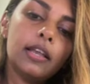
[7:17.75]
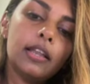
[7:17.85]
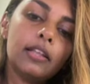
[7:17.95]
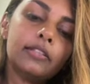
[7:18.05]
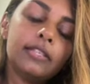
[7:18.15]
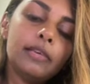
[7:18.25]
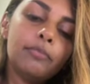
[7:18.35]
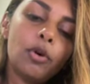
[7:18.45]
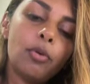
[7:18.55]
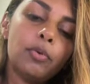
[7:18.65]
it
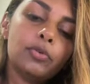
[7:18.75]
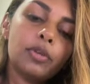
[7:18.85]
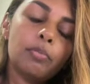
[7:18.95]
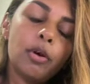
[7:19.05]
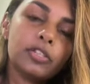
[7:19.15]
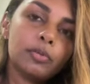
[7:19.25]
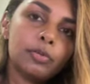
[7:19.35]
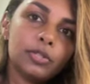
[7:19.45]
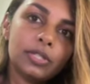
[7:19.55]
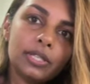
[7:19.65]
seemed almost
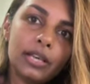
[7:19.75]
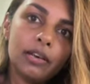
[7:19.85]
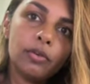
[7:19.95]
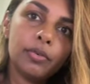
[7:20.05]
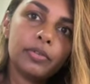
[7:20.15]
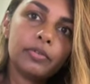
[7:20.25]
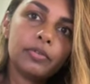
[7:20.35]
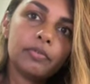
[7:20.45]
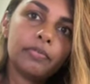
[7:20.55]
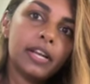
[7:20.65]
impossible to scale
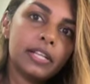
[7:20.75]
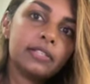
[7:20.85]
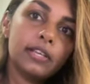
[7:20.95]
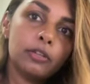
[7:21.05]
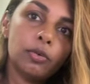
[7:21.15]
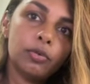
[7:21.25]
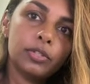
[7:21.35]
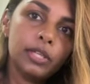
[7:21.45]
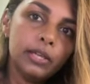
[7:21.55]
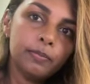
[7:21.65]
with financing
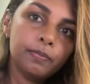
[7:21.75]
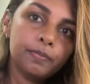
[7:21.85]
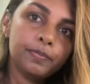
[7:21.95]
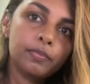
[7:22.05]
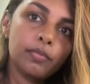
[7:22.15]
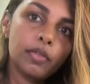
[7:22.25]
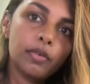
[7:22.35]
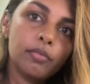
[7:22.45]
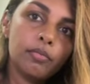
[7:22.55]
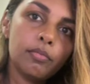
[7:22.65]
locally,
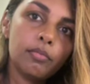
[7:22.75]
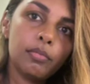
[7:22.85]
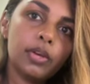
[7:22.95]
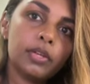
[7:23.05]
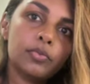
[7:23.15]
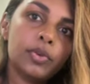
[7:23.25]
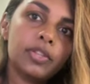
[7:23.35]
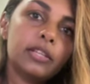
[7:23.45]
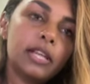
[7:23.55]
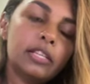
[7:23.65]
because
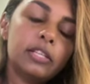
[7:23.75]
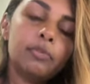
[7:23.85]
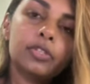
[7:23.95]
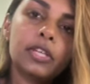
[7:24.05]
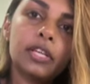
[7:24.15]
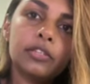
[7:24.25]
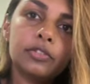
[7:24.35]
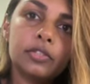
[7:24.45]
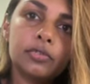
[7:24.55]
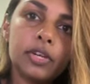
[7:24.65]
with that 18%
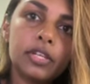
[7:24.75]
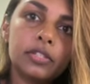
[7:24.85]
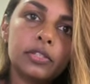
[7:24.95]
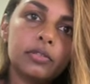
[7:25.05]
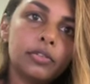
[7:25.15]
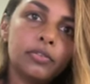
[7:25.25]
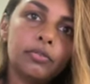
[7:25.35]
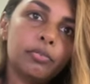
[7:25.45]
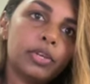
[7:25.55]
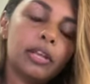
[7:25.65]
interest rate
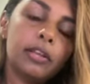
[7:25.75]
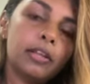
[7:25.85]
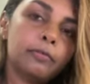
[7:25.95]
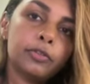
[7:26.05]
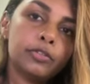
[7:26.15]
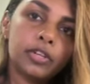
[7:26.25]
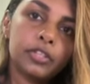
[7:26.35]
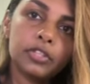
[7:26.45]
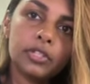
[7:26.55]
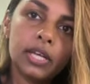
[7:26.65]
in
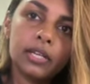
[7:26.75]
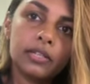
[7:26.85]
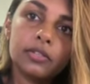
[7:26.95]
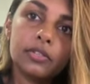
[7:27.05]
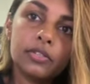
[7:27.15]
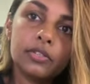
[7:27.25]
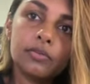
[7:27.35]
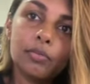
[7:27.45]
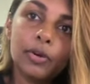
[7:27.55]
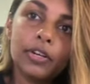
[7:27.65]
infrastructure, that is
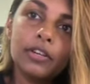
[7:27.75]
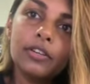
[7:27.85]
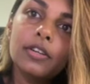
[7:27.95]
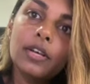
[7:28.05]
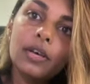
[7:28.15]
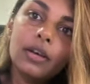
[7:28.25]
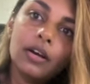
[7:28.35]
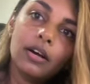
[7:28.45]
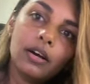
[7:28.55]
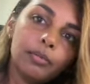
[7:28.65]
just murder.
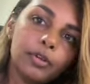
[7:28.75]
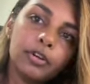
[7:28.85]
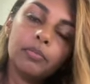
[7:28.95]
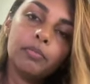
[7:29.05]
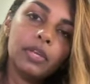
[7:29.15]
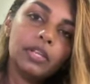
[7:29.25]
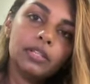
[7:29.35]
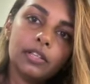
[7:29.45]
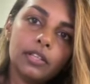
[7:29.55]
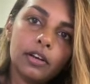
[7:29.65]
You're
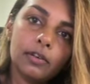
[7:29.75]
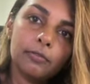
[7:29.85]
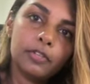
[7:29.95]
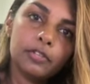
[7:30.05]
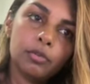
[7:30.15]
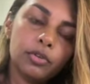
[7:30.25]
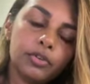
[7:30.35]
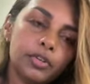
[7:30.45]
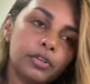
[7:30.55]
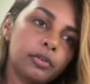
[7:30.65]
immediately not
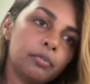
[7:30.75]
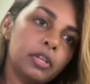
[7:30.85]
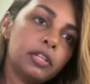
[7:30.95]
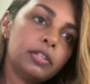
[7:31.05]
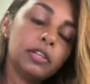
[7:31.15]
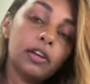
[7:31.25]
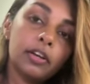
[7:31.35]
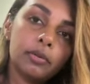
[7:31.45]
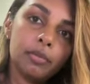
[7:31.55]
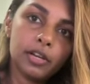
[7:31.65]
feasible. You're immediately
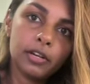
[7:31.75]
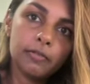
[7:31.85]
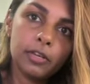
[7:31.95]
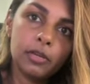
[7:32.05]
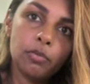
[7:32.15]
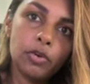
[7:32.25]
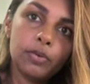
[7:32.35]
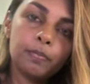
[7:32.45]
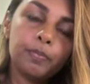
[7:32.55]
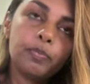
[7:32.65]
not competitive
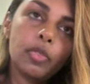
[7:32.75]
anymore.